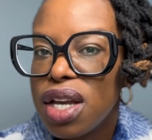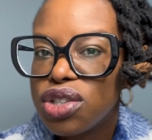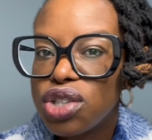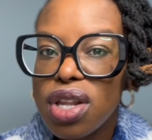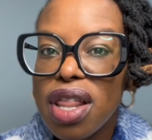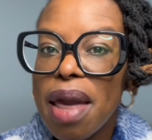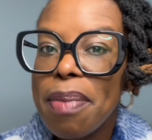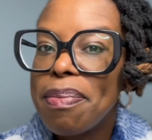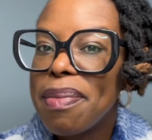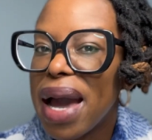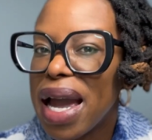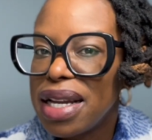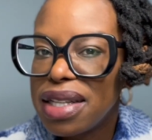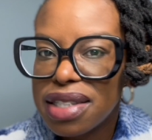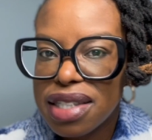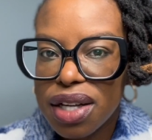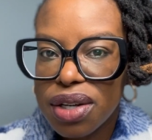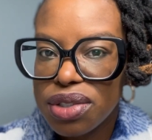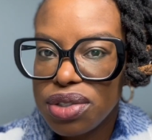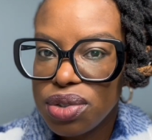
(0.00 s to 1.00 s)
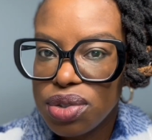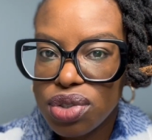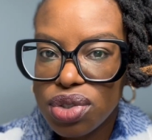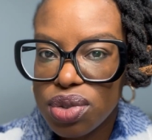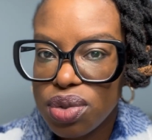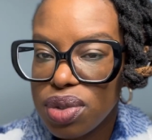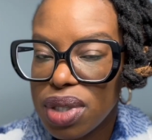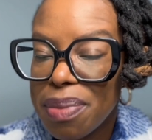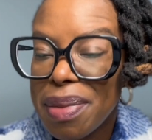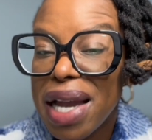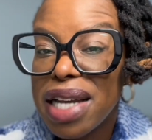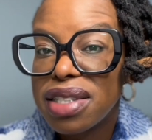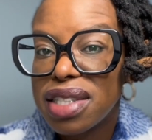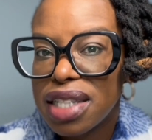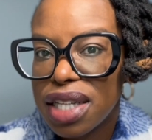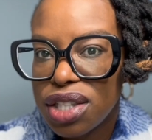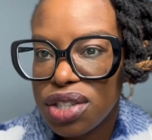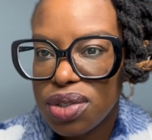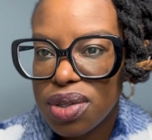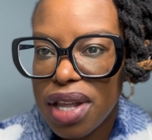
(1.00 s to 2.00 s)
So they might tell you they might
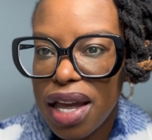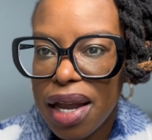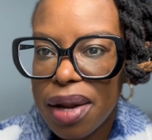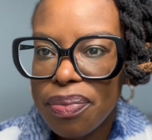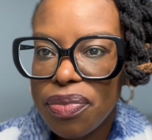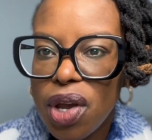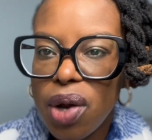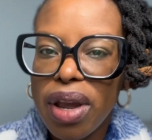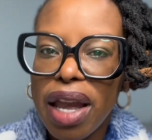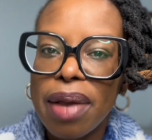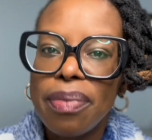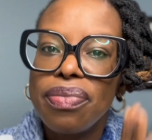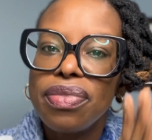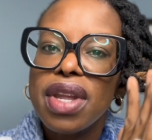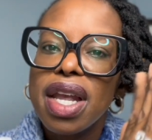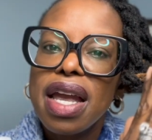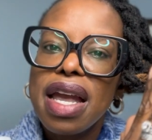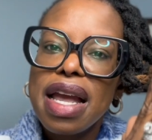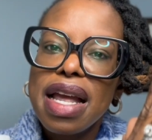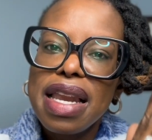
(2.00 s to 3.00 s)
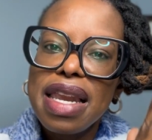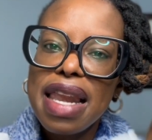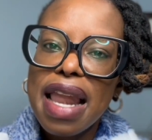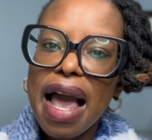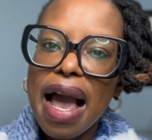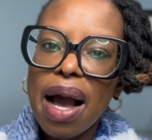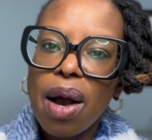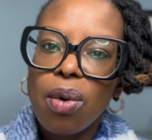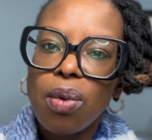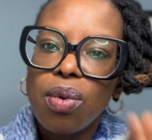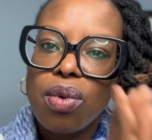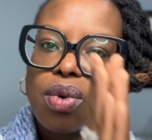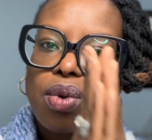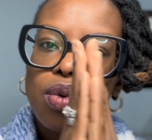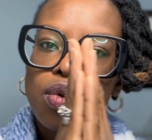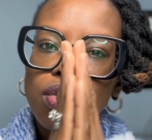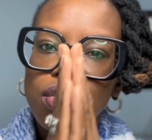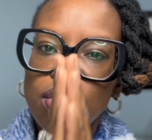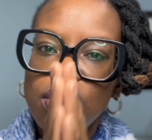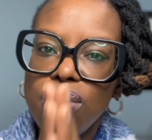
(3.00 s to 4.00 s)
send you there. Okay, now
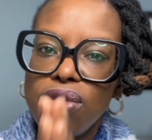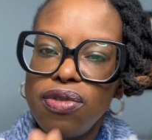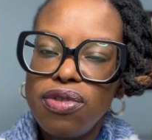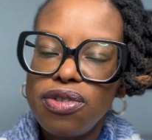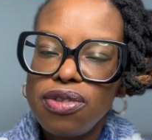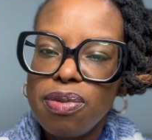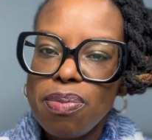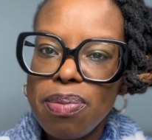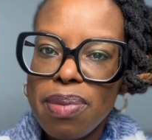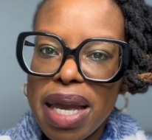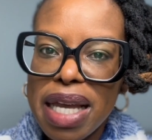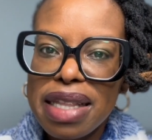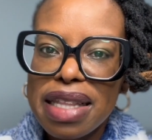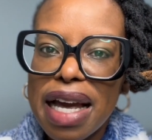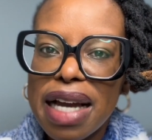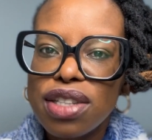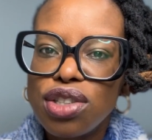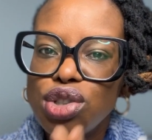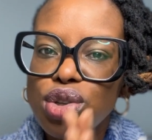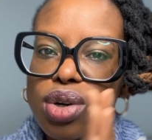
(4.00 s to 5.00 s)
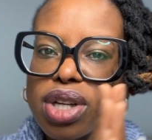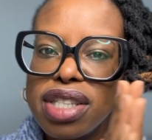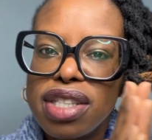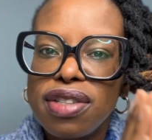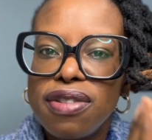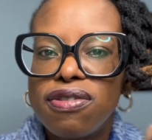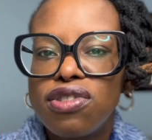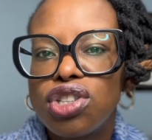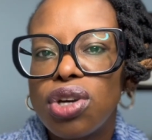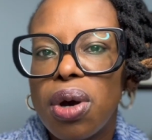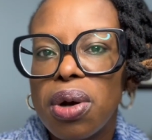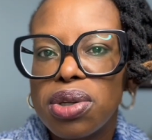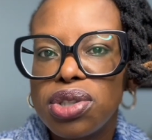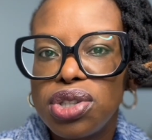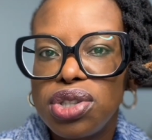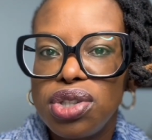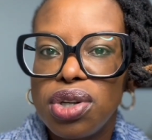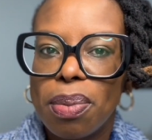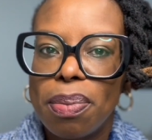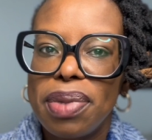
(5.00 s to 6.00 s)
you've made that choice, you've talked
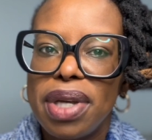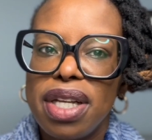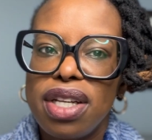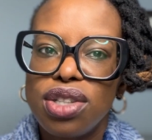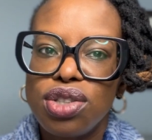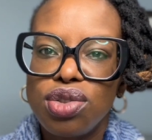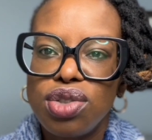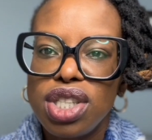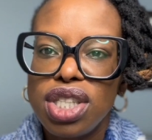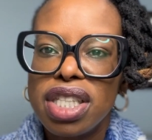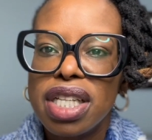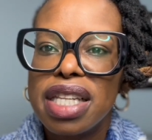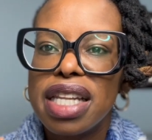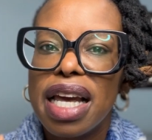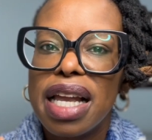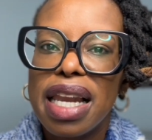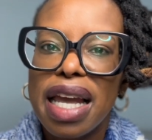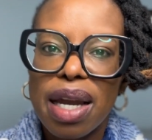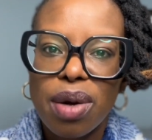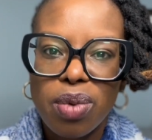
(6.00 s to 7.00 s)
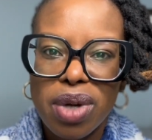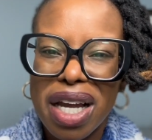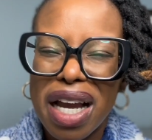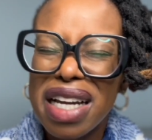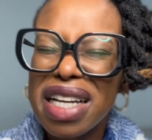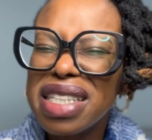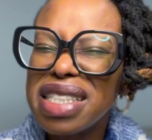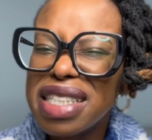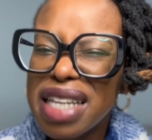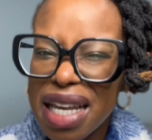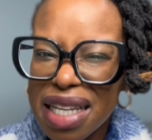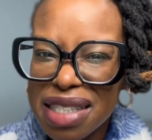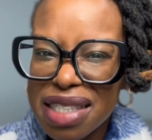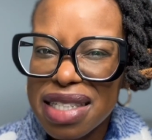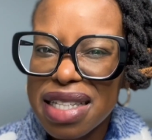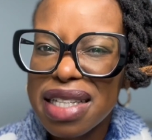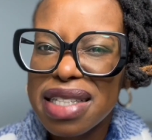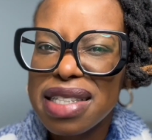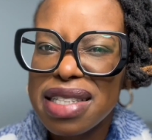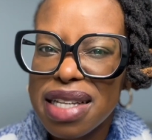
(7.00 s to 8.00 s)
to your pediatrician, they're like, we got to test
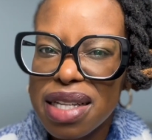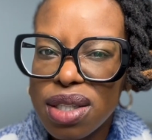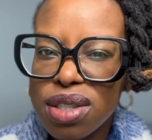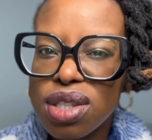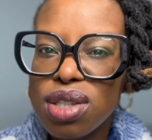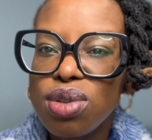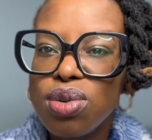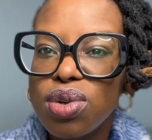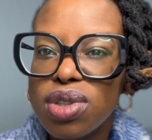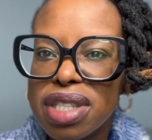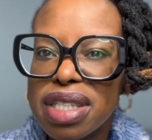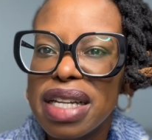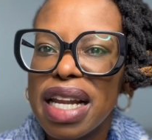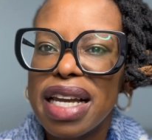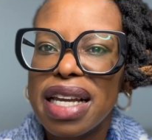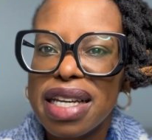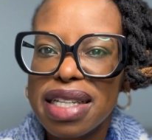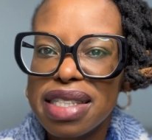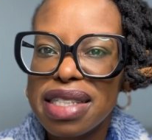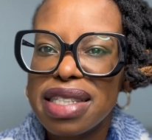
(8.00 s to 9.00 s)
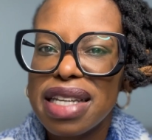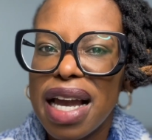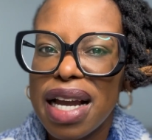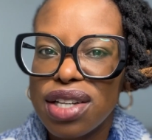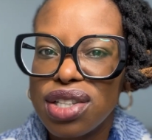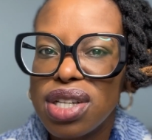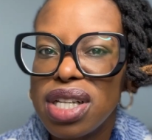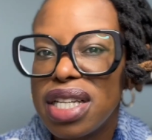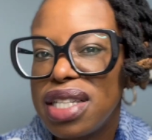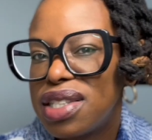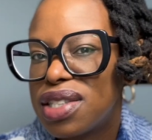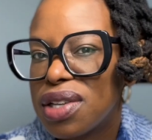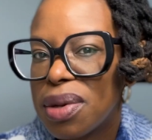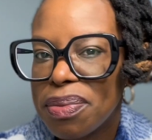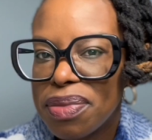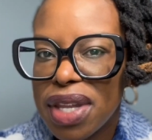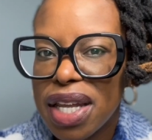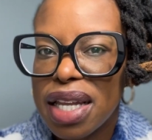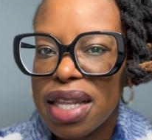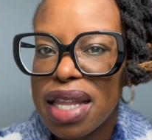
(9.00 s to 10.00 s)
this. This looks like it's actually
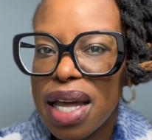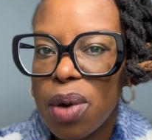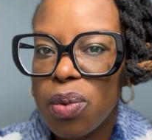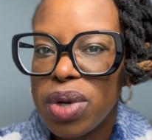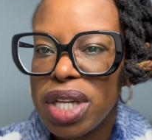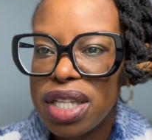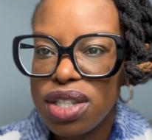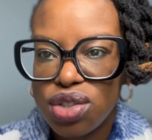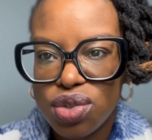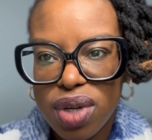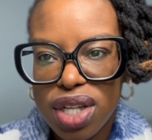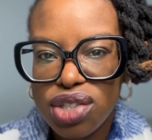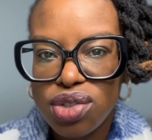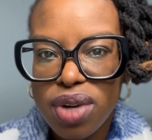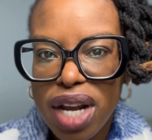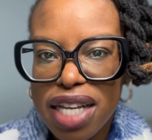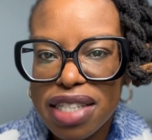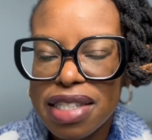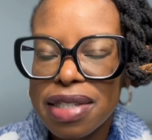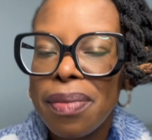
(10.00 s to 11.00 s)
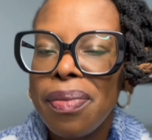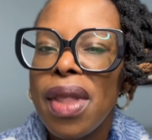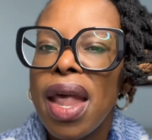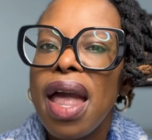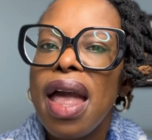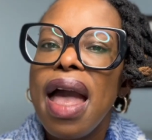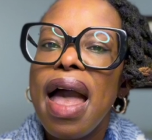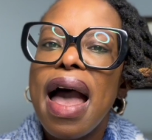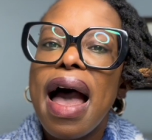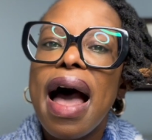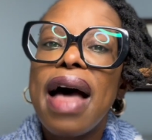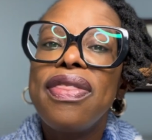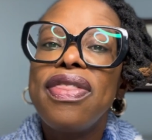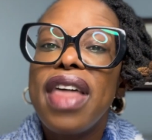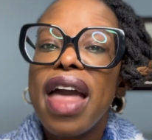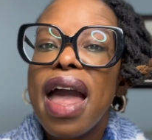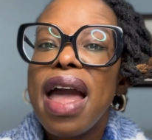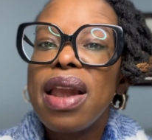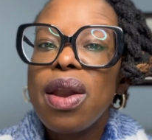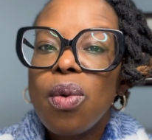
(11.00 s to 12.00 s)
something that we need to address.
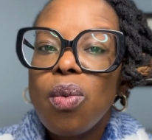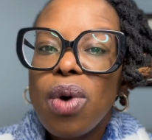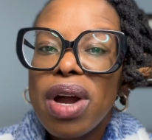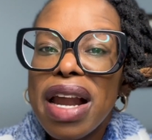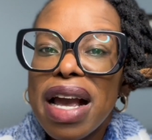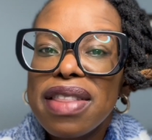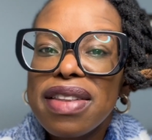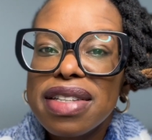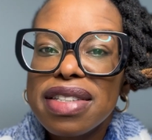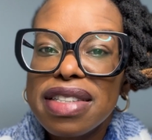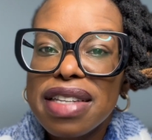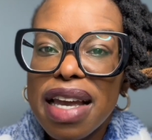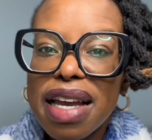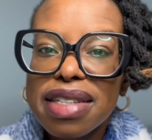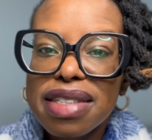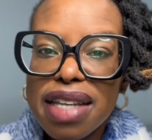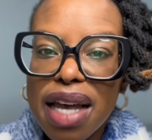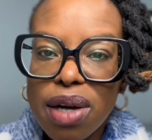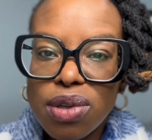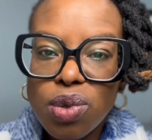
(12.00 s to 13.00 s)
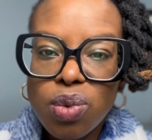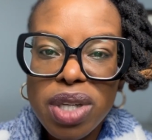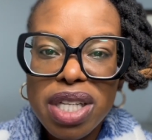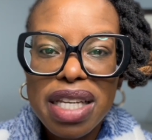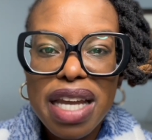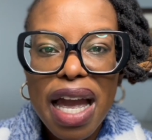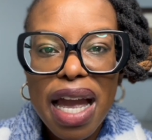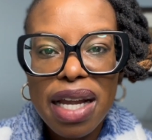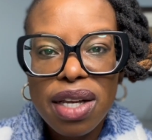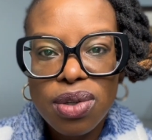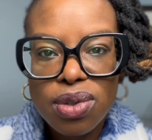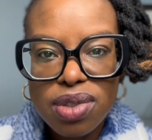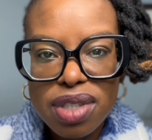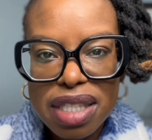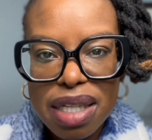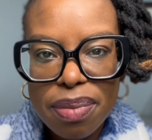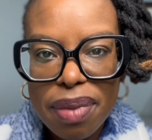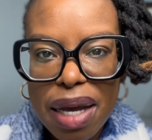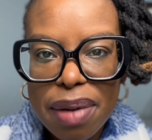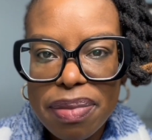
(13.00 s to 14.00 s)
And then what are the tests? How do we diagnose
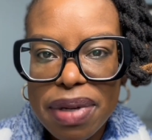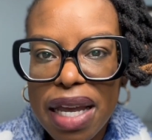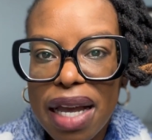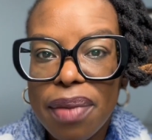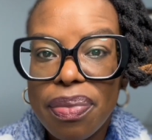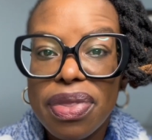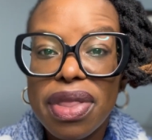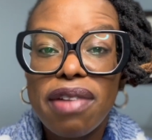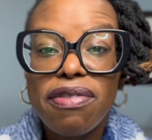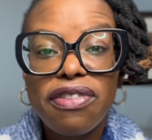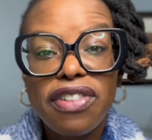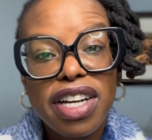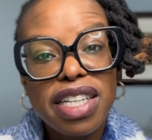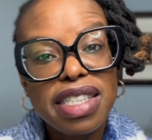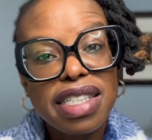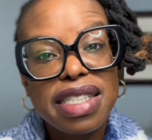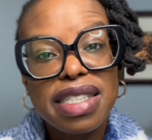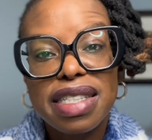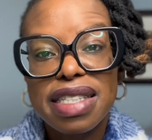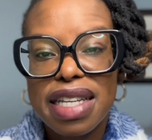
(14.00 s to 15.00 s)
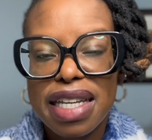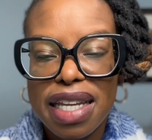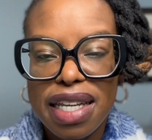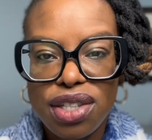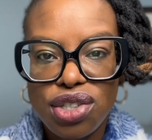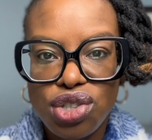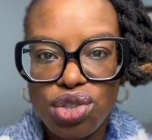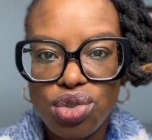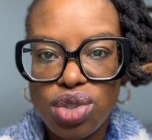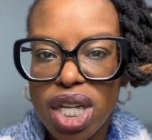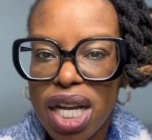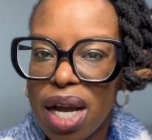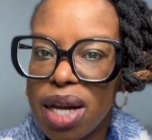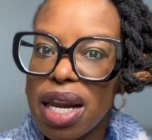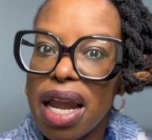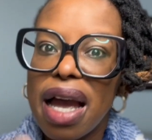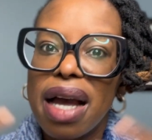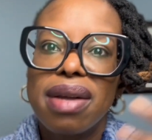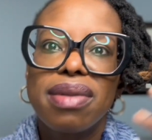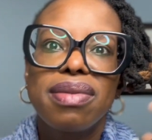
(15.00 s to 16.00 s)
sleep apnea? The first is the history. And